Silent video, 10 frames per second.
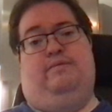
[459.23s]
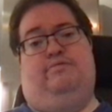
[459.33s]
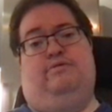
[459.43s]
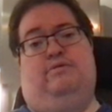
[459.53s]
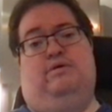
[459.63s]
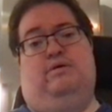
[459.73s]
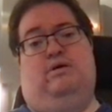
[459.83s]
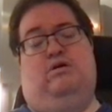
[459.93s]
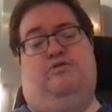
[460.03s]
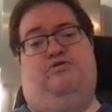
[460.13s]
the
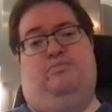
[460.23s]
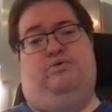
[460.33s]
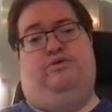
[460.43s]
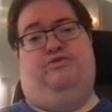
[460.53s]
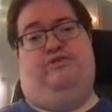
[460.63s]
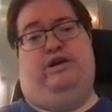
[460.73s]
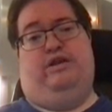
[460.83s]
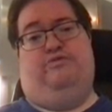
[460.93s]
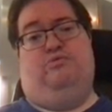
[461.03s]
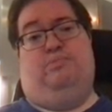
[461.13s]
customer
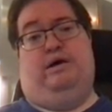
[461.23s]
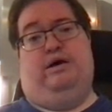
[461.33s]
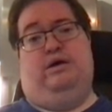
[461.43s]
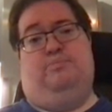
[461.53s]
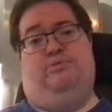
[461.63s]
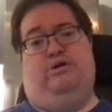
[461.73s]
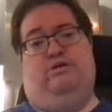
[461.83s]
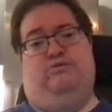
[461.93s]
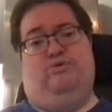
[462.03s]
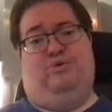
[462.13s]
deciding to buy a
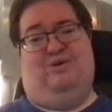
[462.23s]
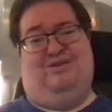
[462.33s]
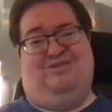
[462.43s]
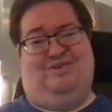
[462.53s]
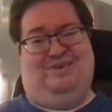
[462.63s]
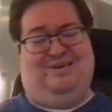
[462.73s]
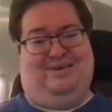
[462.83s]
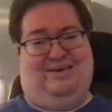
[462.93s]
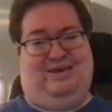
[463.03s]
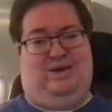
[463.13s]
product or not,
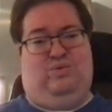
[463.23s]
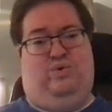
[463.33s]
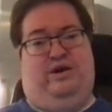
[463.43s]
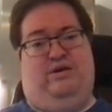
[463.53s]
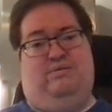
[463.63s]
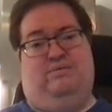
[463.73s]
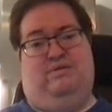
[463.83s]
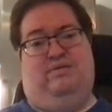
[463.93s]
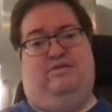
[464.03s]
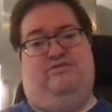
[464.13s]
where
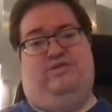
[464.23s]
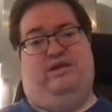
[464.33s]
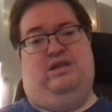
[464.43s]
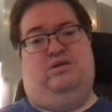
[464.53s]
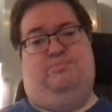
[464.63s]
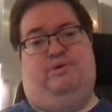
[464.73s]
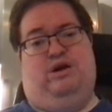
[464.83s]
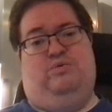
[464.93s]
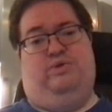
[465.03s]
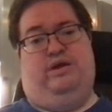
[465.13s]
this linear
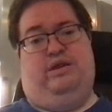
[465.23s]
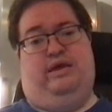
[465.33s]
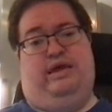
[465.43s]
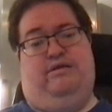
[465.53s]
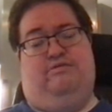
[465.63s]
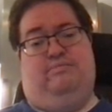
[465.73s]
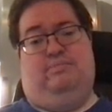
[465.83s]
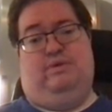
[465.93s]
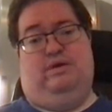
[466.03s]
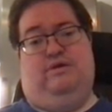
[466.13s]
part would indicate
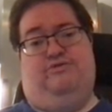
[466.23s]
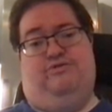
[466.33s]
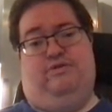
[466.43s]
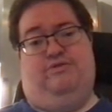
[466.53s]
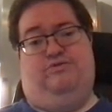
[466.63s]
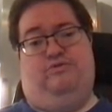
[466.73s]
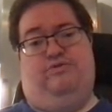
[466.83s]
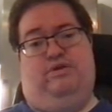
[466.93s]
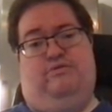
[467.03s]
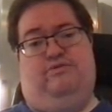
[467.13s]
his
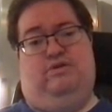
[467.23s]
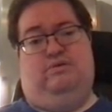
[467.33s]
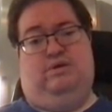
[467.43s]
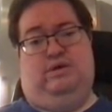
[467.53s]
utility.